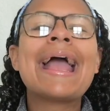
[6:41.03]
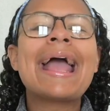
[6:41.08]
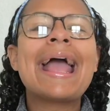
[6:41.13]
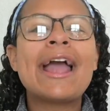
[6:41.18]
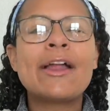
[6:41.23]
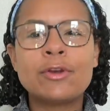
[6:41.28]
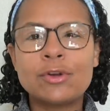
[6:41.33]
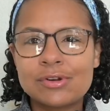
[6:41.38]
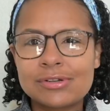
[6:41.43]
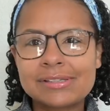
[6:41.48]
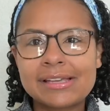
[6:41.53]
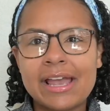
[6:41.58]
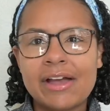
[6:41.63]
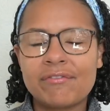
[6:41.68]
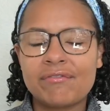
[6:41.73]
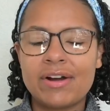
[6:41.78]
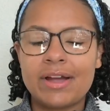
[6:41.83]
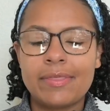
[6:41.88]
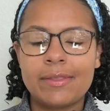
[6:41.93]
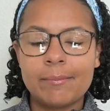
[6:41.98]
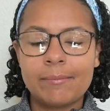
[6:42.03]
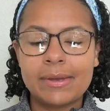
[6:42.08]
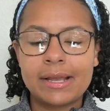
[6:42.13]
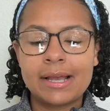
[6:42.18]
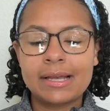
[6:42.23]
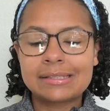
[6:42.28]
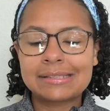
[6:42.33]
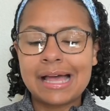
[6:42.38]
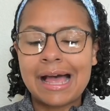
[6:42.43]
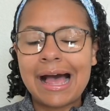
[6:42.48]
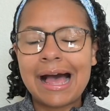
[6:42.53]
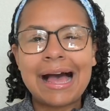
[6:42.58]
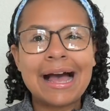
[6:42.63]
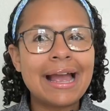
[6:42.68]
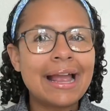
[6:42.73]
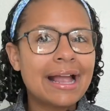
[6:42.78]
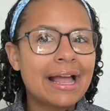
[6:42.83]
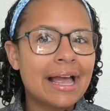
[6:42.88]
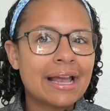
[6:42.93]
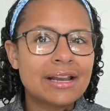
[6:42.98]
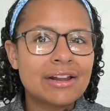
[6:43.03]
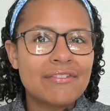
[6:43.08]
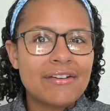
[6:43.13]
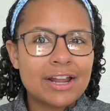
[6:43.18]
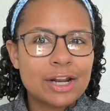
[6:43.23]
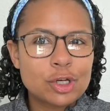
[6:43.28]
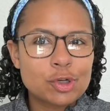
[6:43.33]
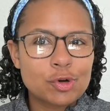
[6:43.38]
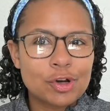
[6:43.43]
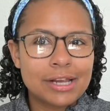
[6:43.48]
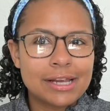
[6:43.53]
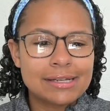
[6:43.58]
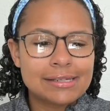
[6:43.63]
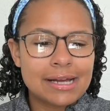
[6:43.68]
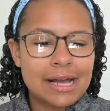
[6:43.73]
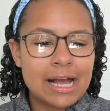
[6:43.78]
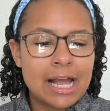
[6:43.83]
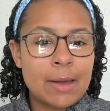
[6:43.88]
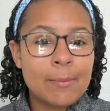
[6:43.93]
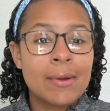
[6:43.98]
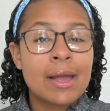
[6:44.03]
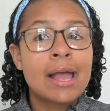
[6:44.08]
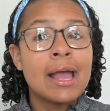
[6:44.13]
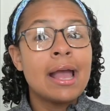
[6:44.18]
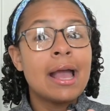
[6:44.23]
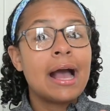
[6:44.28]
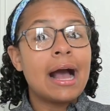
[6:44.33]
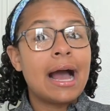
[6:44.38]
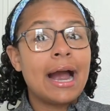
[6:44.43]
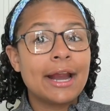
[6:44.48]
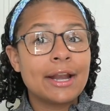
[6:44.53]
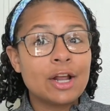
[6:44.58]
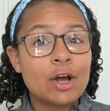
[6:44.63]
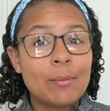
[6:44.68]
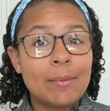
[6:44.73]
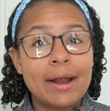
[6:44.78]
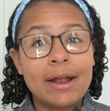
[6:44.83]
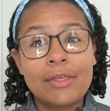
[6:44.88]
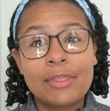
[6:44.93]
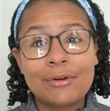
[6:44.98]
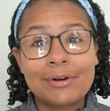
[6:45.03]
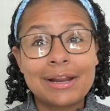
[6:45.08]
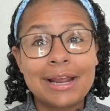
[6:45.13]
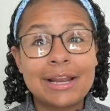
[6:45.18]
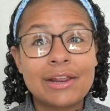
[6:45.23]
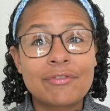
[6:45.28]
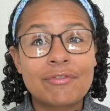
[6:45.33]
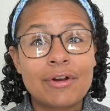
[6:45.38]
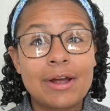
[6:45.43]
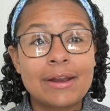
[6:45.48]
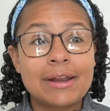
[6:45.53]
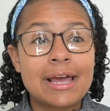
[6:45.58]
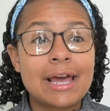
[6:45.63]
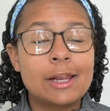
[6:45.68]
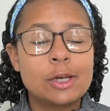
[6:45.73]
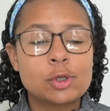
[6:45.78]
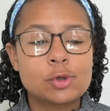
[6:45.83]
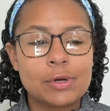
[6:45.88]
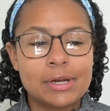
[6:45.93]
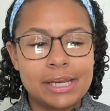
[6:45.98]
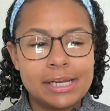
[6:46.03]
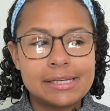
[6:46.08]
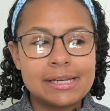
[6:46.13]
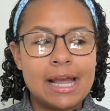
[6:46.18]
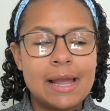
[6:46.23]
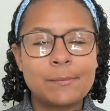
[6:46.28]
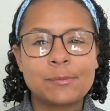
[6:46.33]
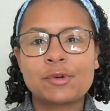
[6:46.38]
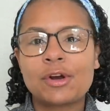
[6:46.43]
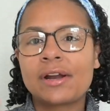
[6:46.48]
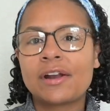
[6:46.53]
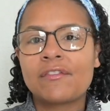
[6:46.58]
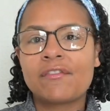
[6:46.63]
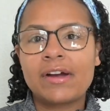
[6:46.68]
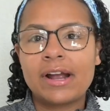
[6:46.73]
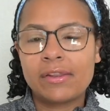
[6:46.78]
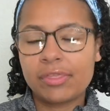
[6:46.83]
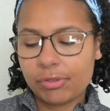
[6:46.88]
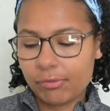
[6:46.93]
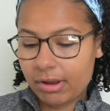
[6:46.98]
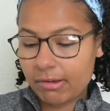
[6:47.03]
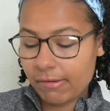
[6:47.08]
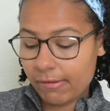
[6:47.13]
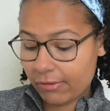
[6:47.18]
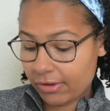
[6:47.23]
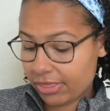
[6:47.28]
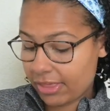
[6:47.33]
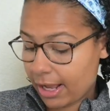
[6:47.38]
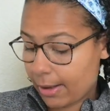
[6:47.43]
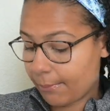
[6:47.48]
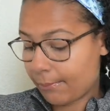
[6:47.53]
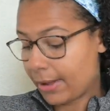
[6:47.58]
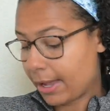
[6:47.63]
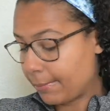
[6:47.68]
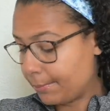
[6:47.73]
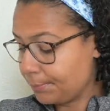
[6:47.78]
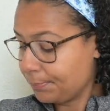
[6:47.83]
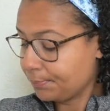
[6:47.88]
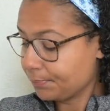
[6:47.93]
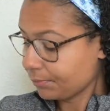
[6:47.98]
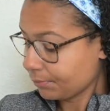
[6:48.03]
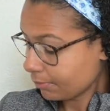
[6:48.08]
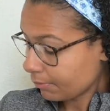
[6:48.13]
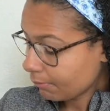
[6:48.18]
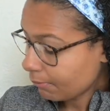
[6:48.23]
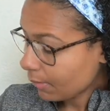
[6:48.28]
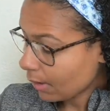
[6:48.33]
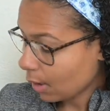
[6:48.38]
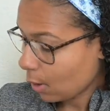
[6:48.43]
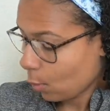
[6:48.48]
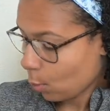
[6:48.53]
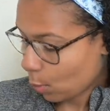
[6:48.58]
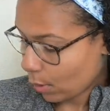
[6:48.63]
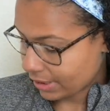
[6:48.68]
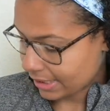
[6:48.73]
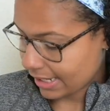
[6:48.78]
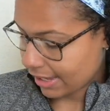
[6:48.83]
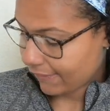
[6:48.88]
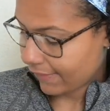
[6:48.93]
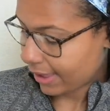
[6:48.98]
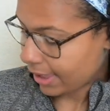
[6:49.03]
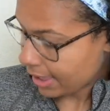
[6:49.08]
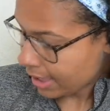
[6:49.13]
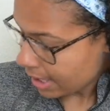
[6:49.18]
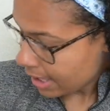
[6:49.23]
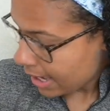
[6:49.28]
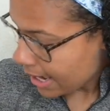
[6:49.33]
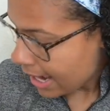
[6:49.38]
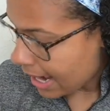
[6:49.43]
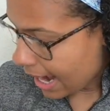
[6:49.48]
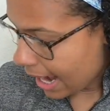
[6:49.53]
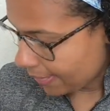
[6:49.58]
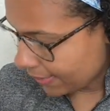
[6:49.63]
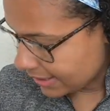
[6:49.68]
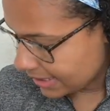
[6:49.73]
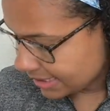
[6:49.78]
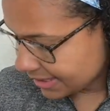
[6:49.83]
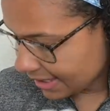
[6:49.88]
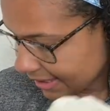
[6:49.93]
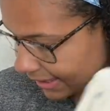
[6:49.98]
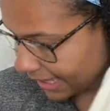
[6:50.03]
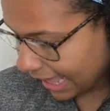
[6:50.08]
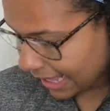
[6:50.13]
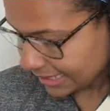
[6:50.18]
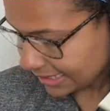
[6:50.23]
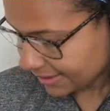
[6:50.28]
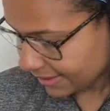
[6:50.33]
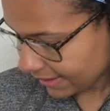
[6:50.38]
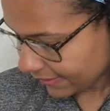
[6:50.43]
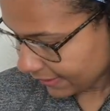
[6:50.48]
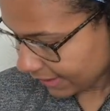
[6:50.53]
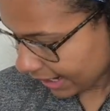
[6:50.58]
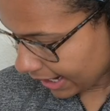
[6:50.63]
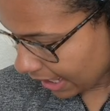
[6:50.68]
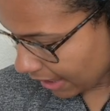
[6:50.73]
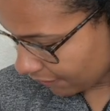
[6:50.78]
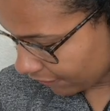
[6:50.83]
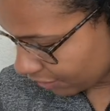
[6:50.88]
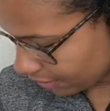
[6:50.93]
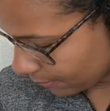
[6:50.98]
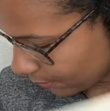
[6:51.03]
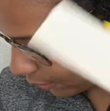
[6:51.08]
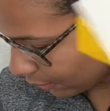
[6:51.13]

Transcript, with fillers: and you just can't find them because I kind of had a tricky time. I know my other nanny friend had a tricky time trying to find three of everything, but whatever. And this is the last thing that I got for the